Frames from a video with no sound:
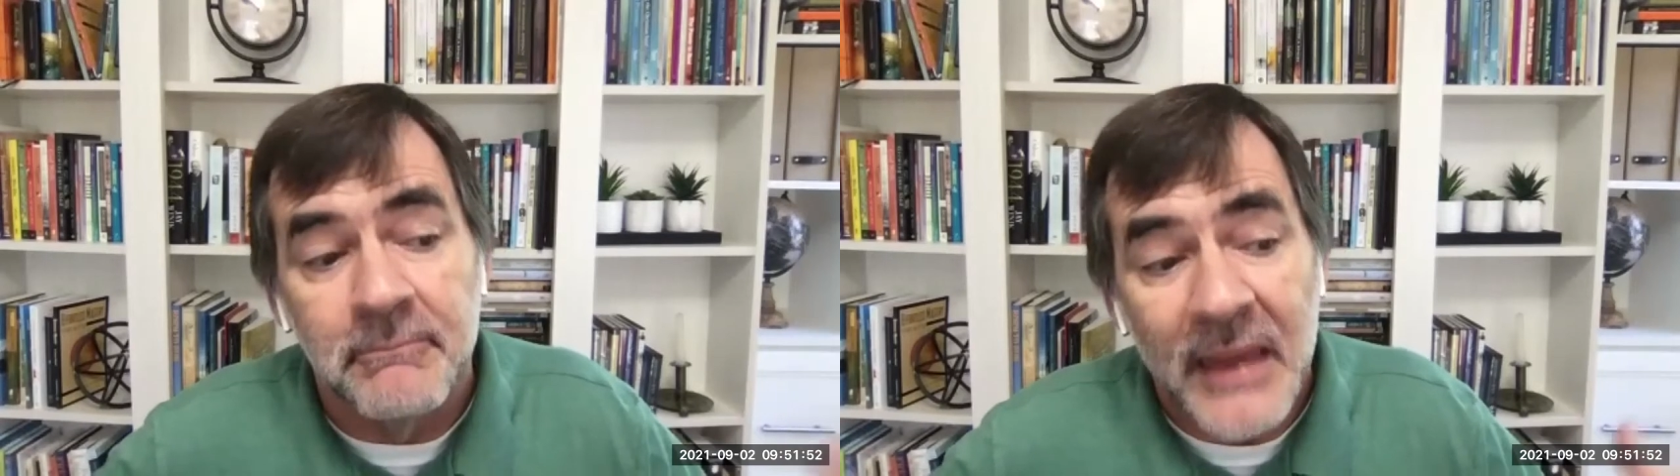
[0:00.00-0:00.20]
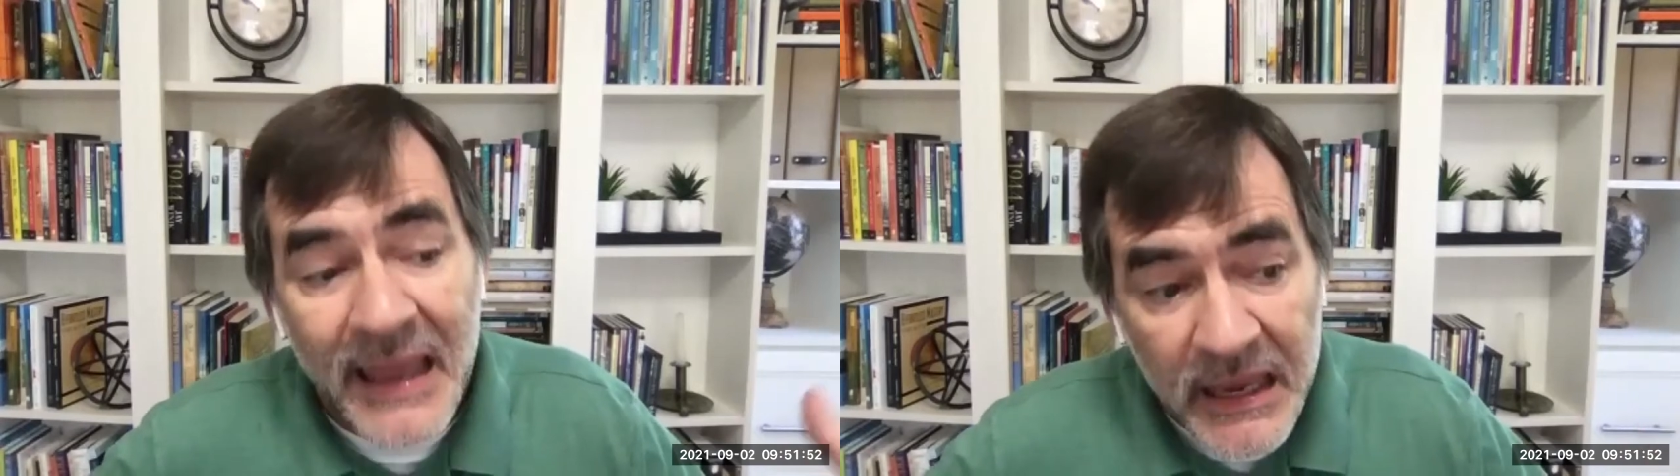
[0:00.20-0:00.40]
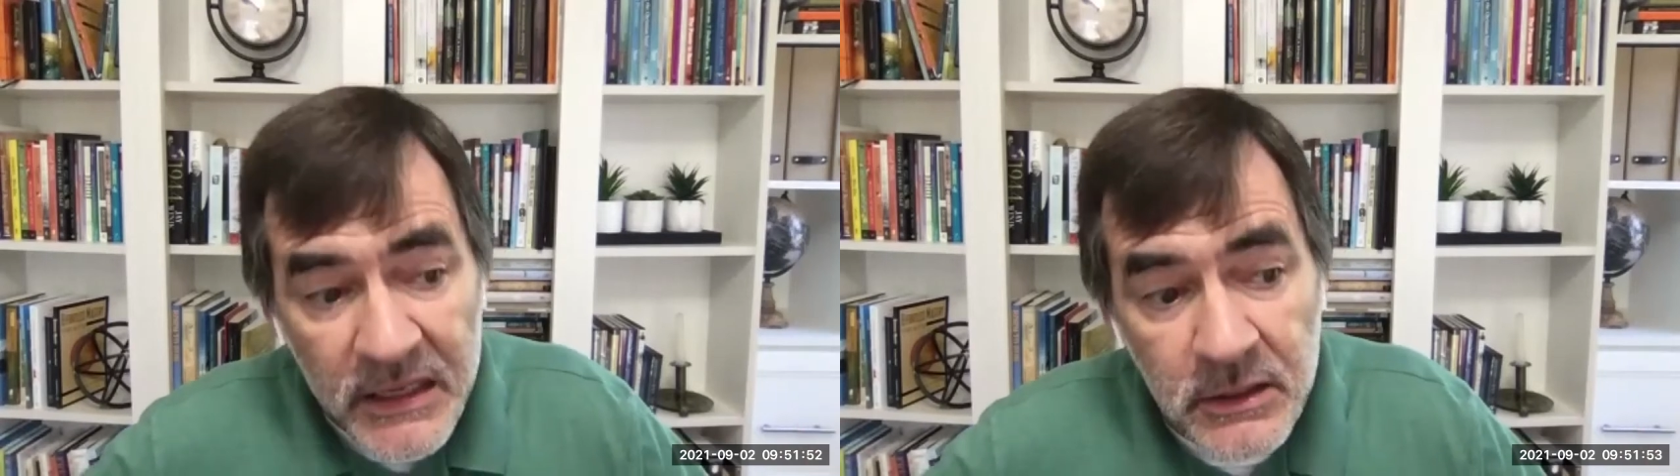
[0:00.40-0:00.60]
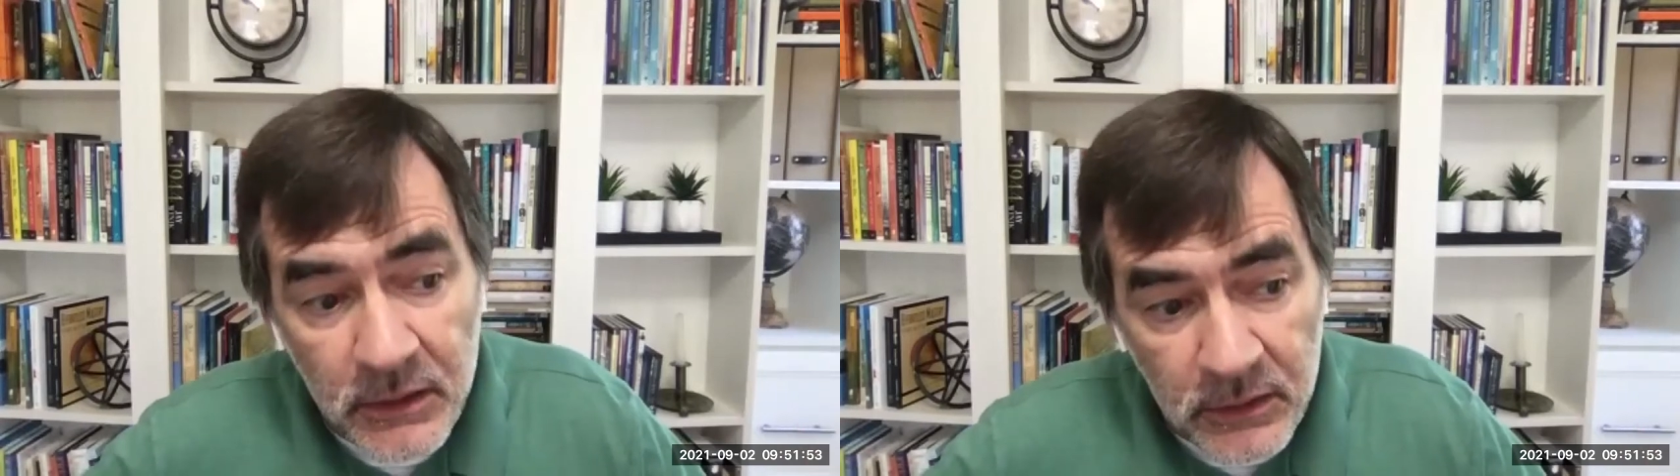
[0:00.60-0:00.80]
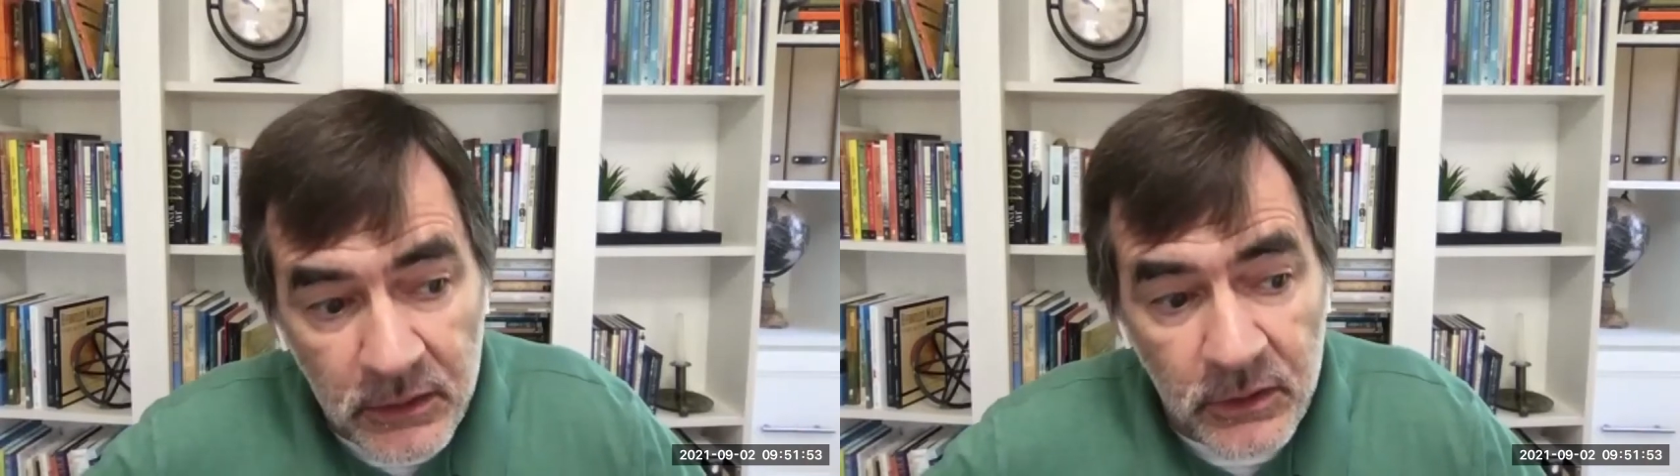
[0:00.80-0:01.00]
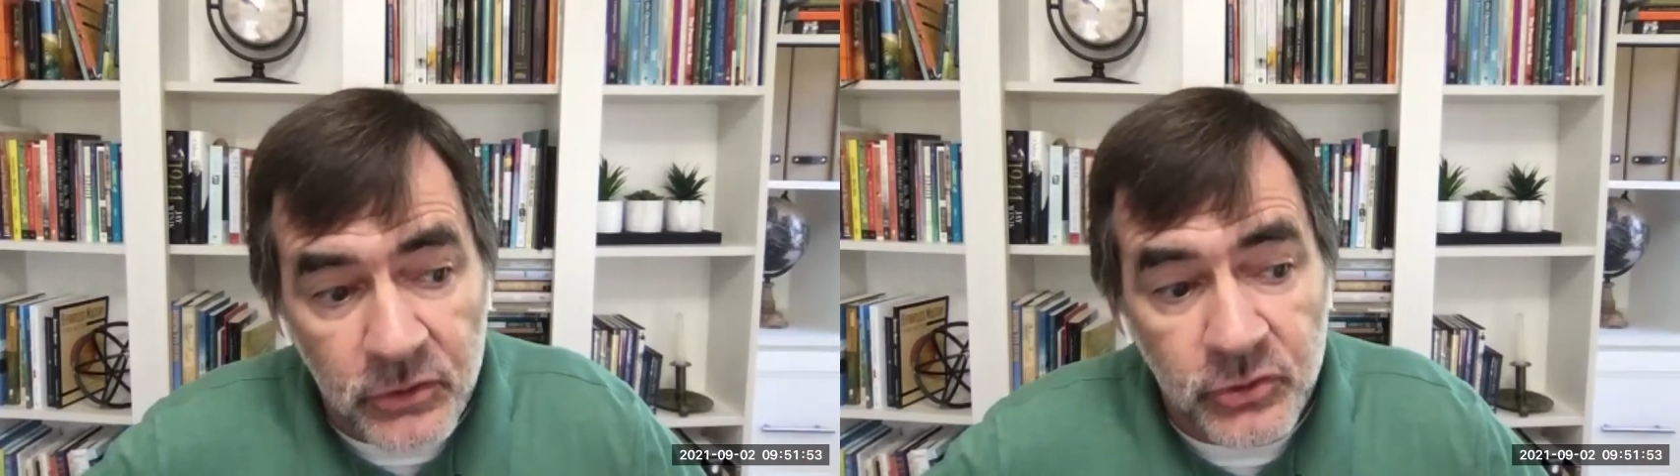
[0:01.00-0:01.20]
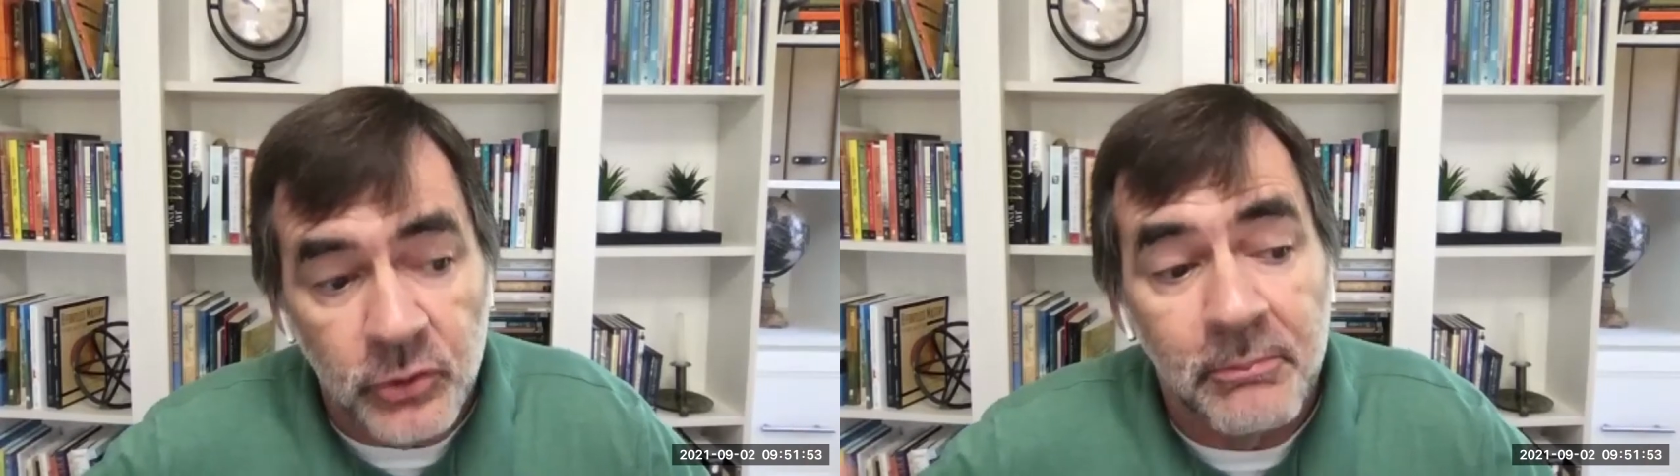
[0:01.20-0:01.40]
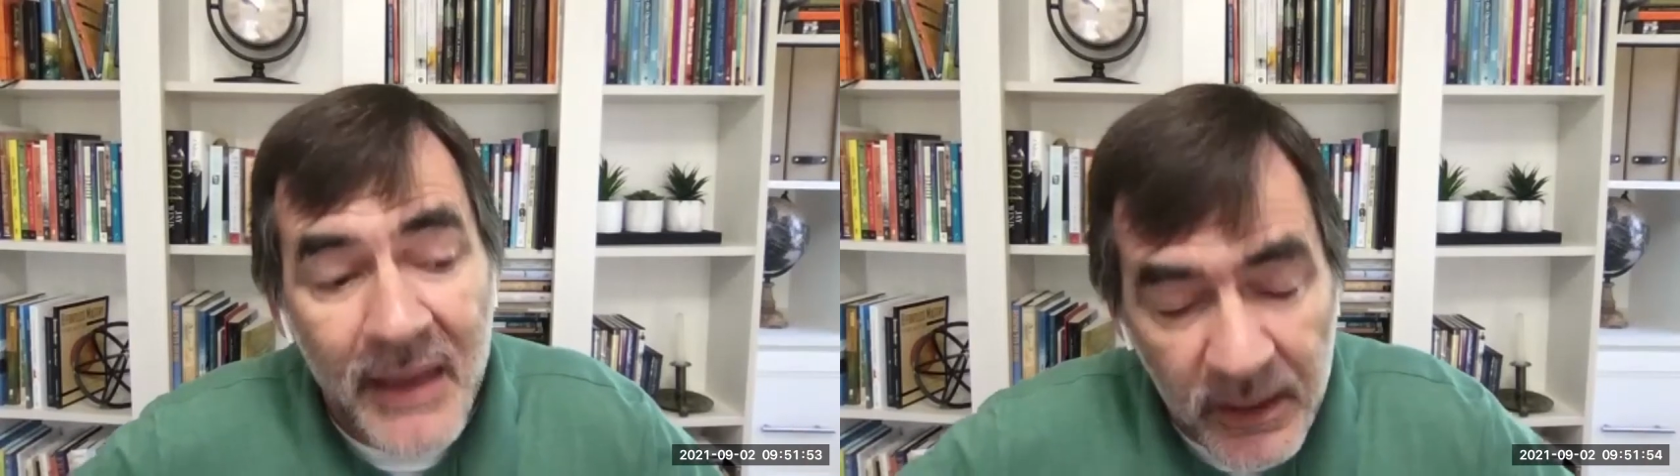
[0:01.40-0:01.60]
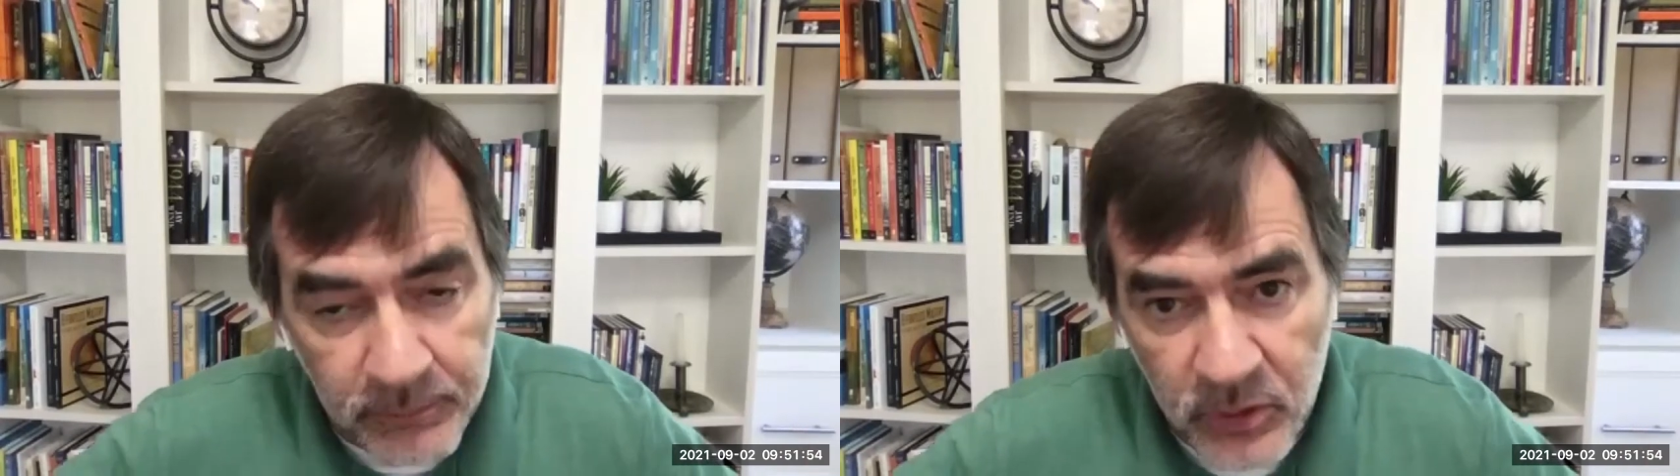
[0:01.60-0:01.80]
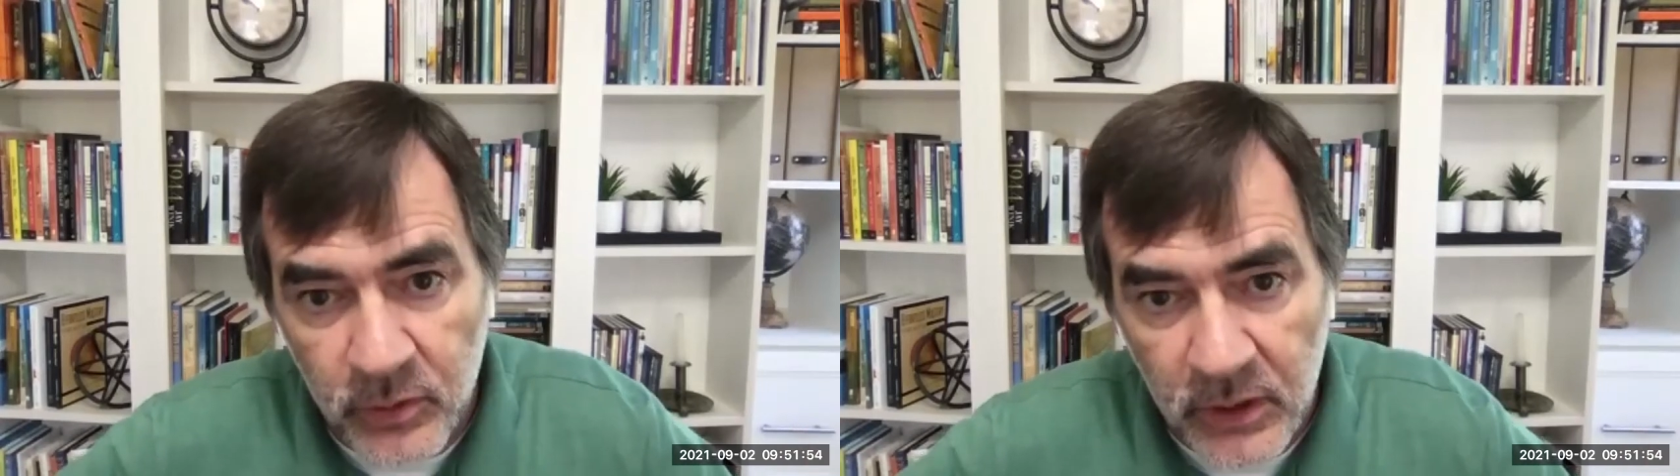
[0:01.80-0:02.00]
made to
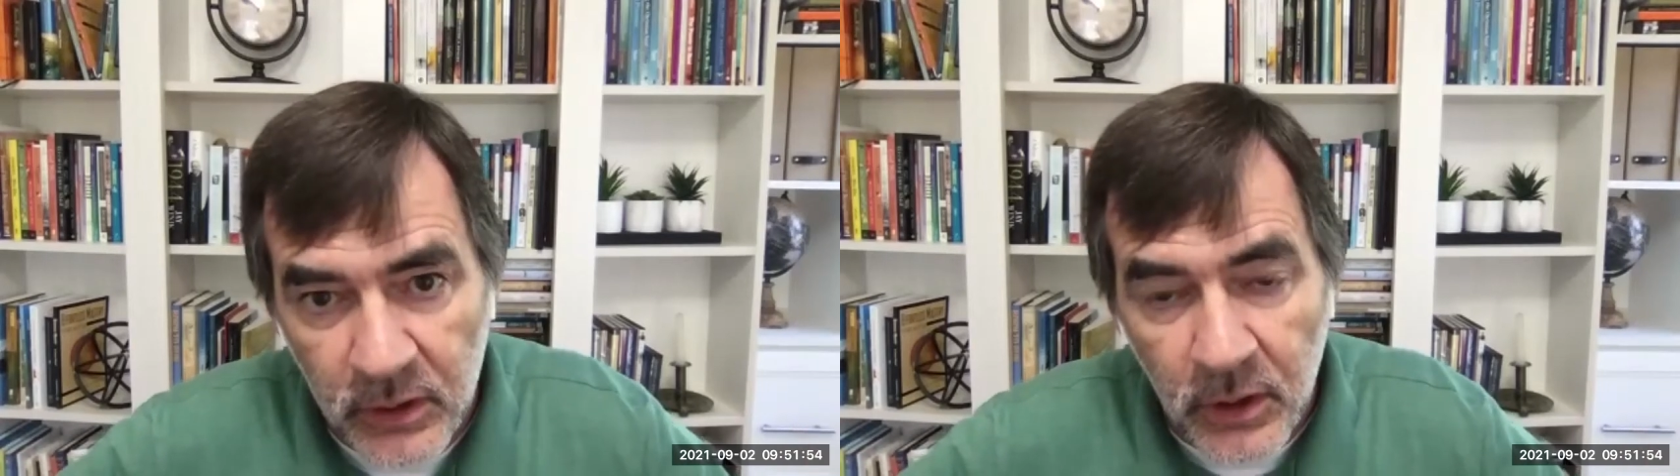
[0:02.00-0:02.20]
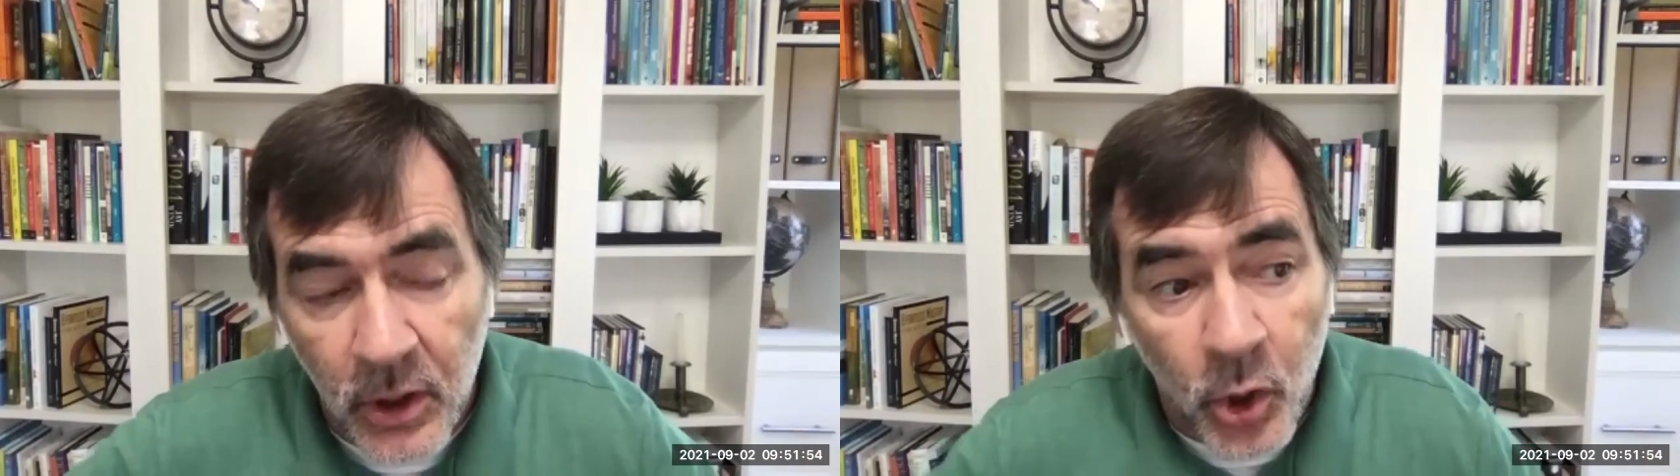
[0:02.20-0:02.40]
make beauty,